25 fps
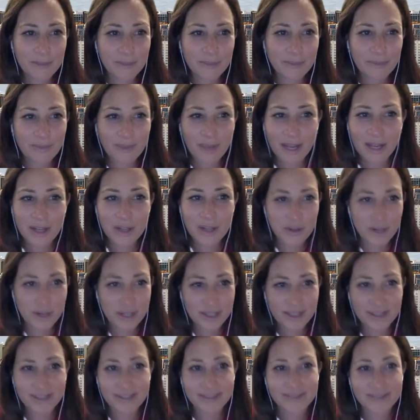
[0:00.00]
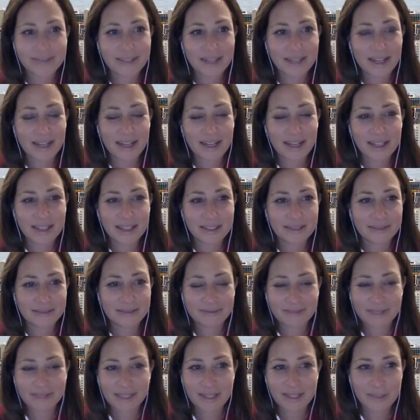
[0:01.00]
I trained
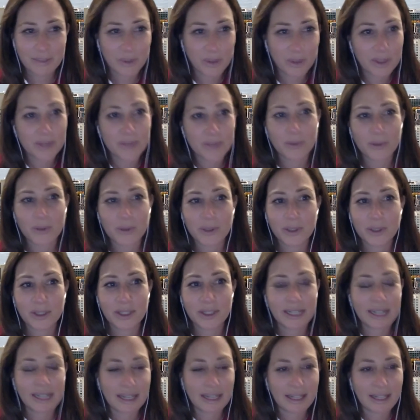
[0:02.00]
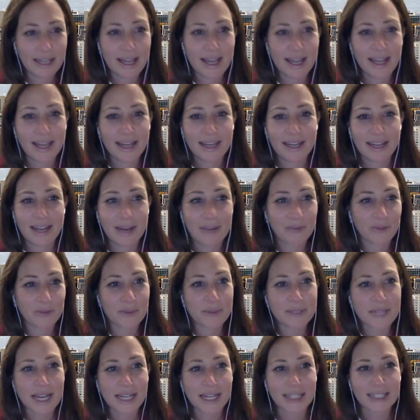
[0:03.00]
in Baltimore, in LA. I'm from
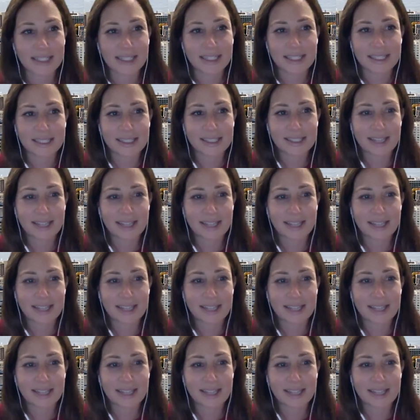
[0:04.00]
Texas.